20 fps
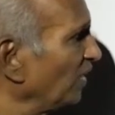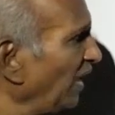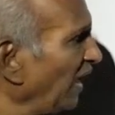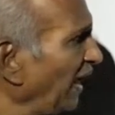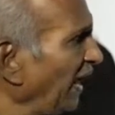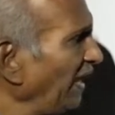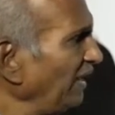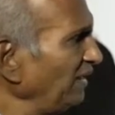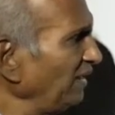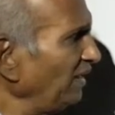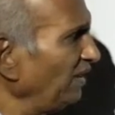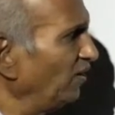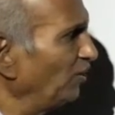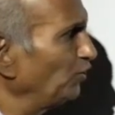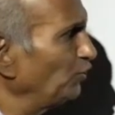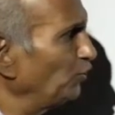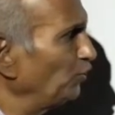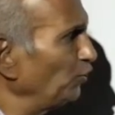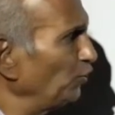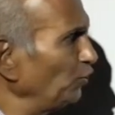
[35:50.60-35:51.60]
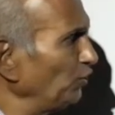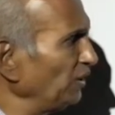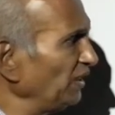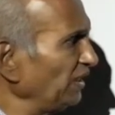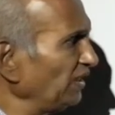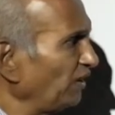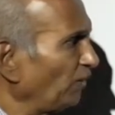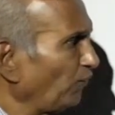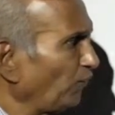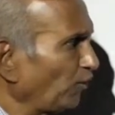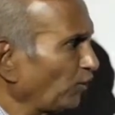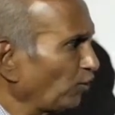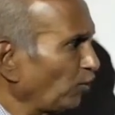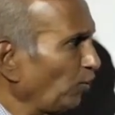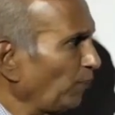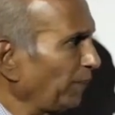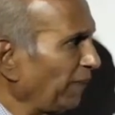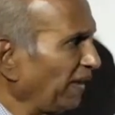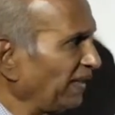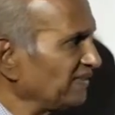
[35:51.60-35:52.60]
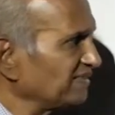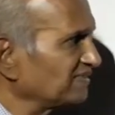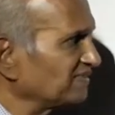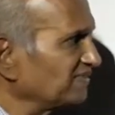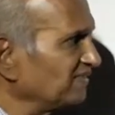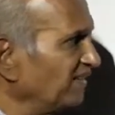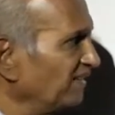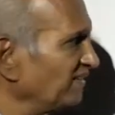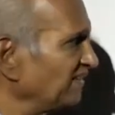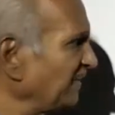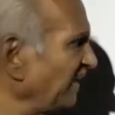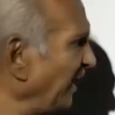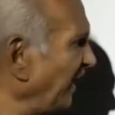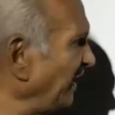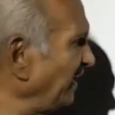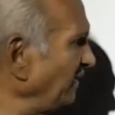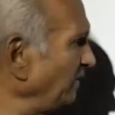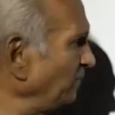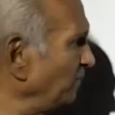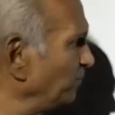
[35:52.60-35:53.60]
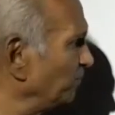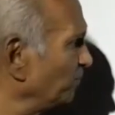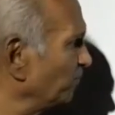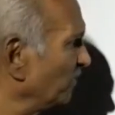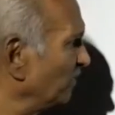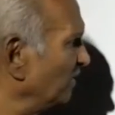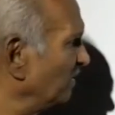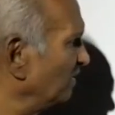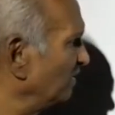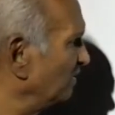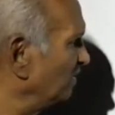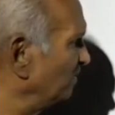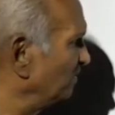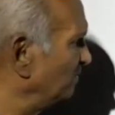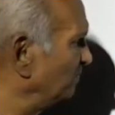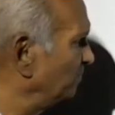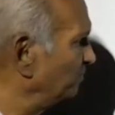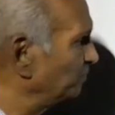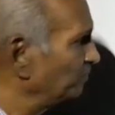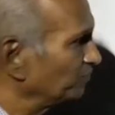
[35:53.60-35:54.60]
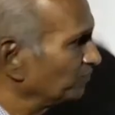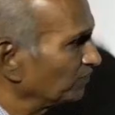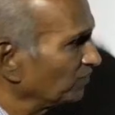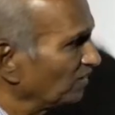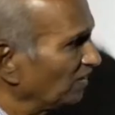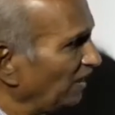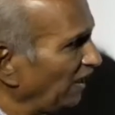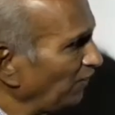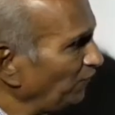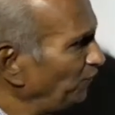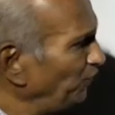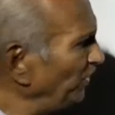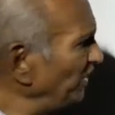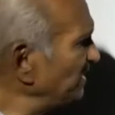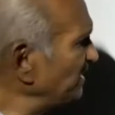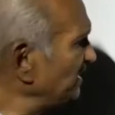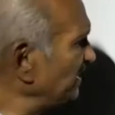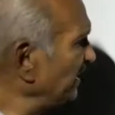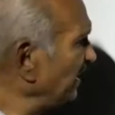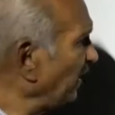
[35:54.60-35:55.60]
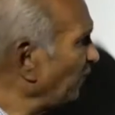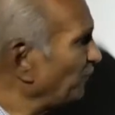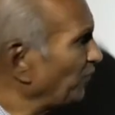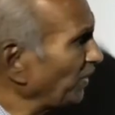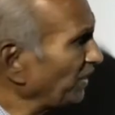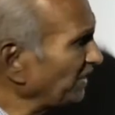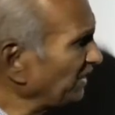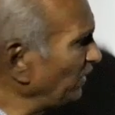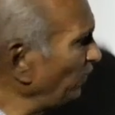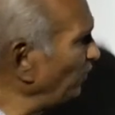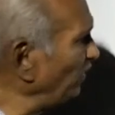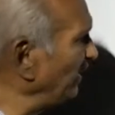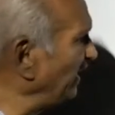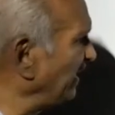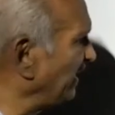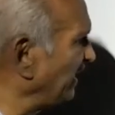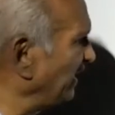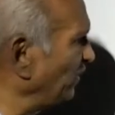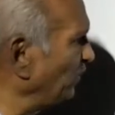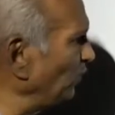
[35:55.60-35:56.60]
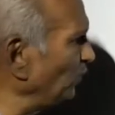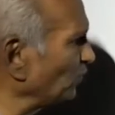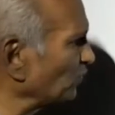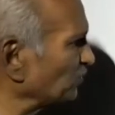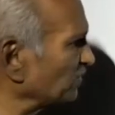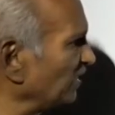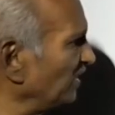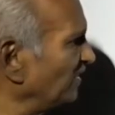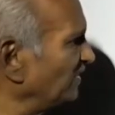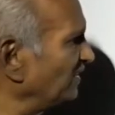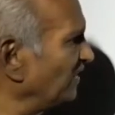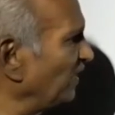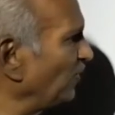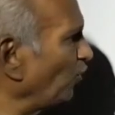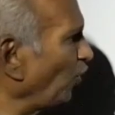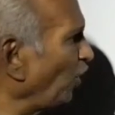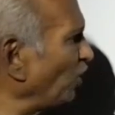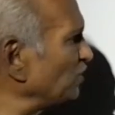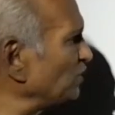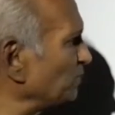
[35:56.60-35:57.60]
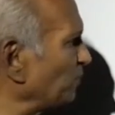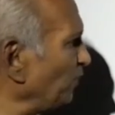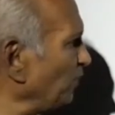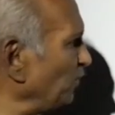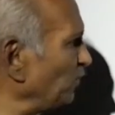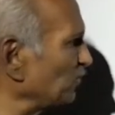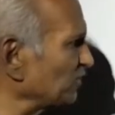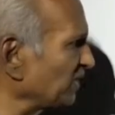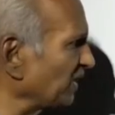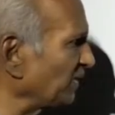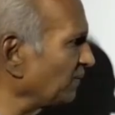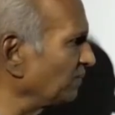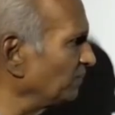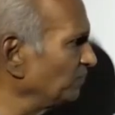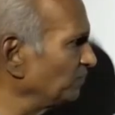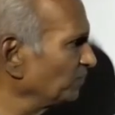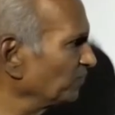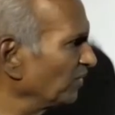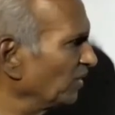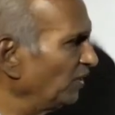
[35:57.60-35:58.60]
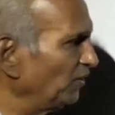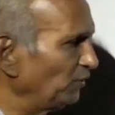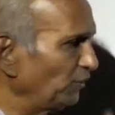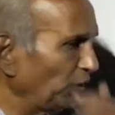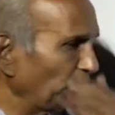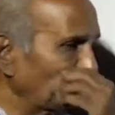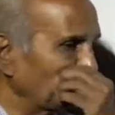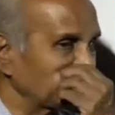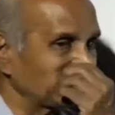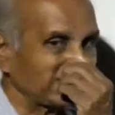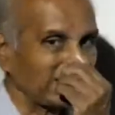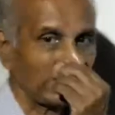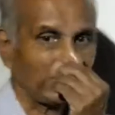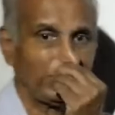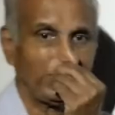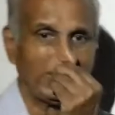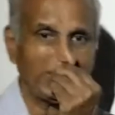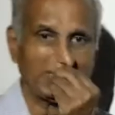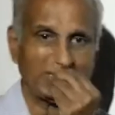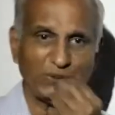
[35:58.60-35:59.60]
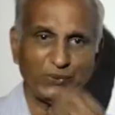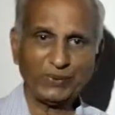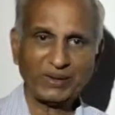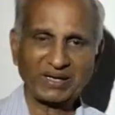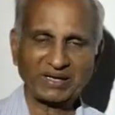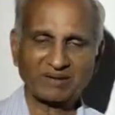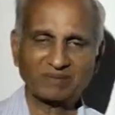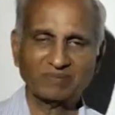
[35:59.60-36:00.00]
and tuning of automobiles can effectively reduce the noise pollution. You have to service your